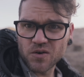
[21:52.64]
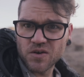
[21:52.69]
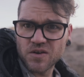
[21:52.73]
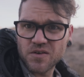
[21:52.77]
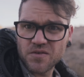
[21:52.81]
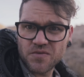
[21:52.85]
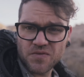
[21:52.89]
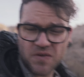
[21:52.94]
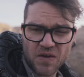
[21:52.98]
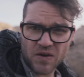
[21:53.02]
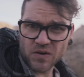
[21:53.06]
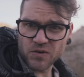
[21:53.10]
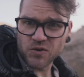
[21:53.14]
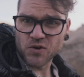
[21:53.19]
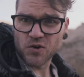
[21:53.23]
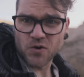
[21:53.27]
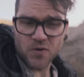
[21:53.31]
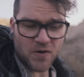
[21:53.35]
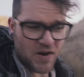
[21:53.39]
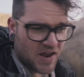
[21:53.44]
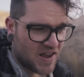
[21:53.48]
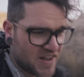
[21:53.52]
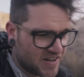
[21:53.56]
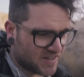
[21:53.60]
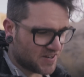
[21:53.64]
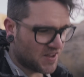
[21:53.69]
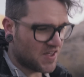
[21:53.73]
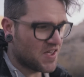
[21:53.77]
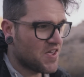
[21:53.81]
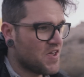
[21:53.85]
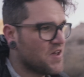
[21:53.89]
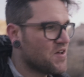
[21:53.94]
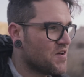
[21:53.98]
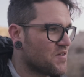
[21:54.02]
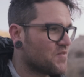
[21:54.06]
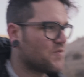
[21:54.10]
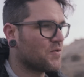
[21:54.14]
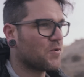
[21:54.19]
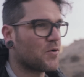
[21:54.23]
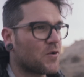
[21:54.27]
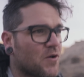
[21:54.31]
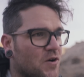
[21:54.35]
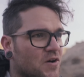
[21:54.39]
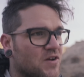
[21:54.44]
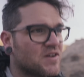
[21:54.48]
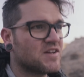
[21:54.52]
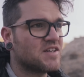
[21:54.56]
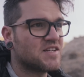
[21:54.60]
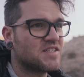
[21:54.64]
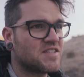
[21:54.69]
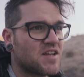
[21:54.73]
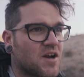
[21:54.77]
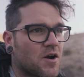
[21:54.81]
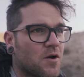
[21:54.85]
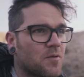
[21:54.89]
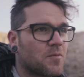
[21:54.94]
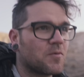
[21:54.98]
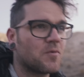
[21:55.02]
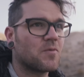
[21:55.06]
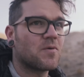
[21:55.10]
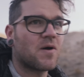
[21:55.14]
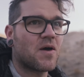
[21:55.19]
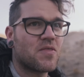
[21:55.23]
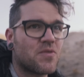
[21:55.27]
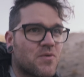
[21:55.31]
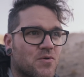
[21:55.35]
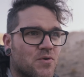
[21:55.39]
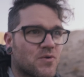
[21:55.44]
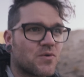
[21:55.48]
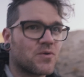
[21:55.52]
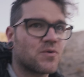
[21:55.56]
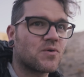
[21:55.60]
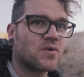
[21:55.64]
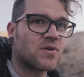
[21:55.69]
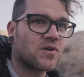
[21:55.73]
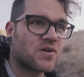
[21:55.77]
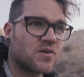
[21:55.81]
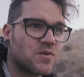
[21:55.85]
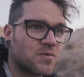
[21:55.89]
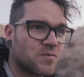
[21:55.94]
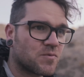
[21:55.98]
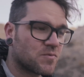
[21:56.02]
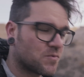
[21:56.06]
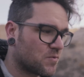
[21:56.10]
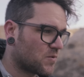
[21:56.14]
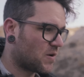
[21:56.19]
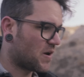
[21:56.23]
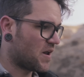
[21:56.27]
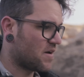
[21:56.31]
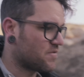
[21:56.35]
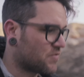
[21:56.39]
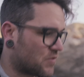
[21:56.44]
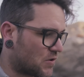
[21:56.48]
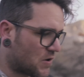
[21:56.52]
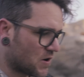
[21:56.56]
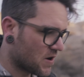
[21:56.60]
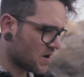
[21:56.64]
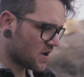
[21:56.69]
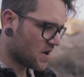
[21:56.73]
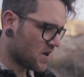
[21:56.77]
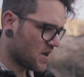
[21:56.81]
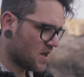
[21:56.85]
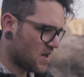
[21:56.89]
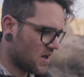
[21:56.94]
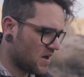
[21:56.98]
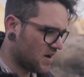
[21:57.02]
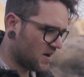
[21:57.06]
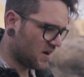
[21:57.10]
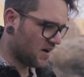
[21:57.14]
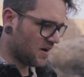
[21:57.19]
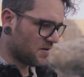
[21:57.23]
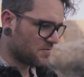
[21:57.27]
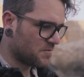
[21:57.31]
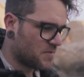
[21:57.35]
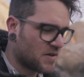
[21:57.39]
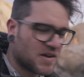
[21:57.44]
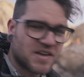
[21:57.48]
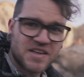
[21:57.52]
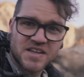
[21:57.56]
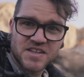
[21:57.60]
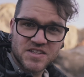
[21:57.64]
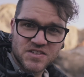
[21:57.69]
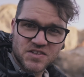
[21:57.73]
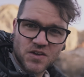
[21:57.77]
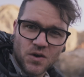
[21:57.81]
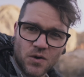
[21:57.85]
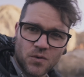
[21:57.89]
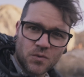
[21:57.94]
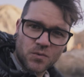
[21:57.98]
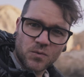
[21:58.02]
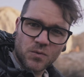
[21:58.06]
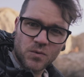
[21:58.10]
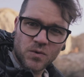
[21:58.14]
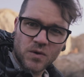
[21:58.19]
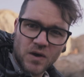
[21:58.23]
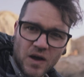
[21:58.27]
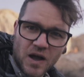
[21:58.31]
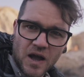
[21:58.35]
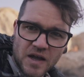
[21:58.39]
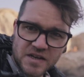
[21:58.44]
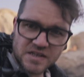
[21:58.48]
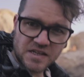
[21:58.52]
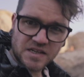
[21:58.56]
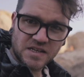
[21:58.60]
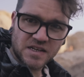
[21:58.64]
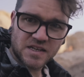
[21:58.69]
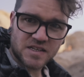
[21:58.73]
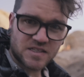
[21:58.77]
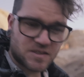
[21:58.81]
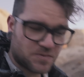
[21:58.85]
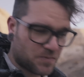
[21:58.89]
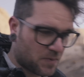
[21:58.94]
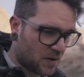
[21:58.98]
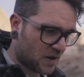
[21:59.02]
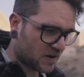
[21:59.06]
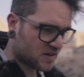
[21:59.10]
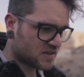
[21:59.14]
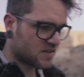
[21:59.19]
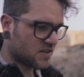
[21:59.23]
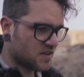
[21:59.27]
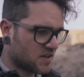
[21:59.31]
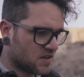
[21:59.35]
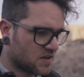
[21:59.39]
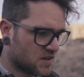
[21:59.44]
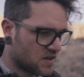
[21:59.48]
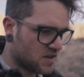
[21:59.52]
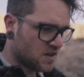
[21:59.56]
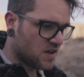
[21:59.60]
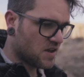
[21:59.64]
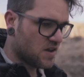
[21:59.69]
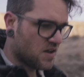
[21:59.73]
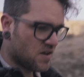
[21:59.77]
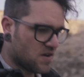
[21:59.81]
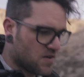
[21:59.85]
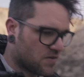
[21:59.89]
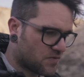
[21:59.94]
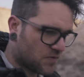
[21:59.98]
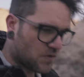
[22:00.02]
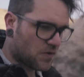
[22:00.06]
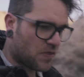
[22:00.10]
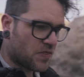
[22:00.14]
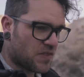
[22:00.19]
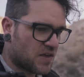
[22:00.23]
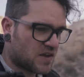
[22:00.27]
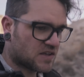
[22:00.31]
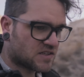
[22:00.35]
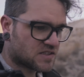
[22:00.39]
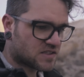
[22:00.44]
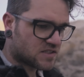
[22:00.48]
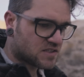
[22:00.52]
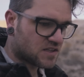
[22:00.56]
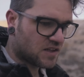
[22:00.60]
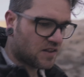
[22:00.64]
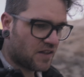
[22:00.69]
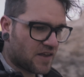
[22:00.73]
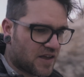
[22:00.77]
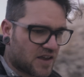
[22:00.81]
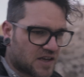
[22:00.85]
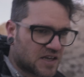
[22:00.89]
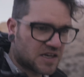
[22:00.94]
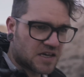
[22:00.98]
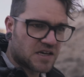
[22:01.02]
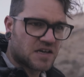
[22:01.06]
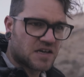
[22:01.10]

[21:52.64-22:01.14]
failure rate for terrible weather or whatever. So I didn't expect for things to like